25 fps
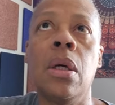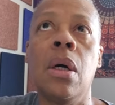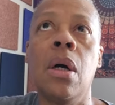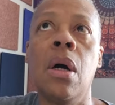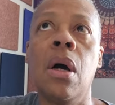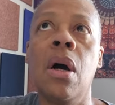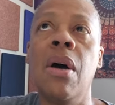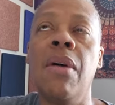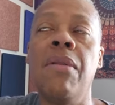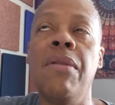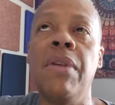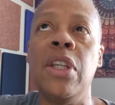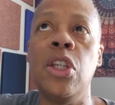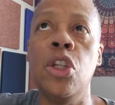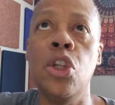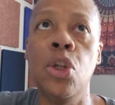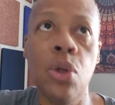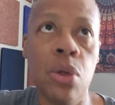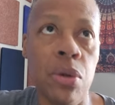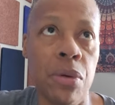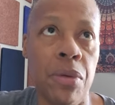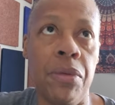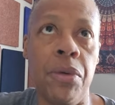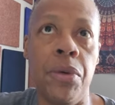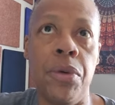of a
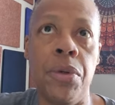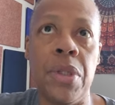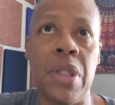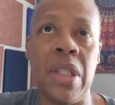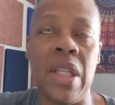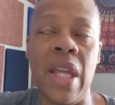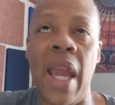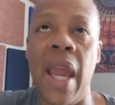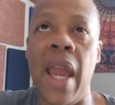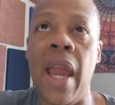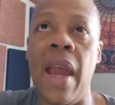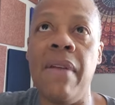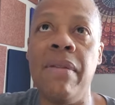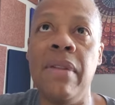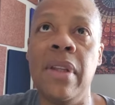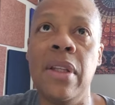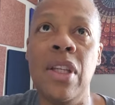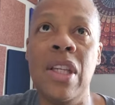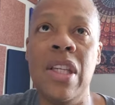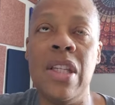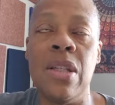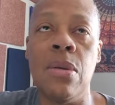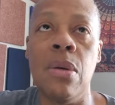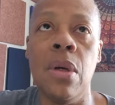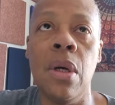universe, to have
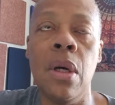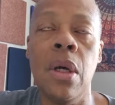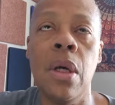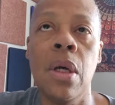these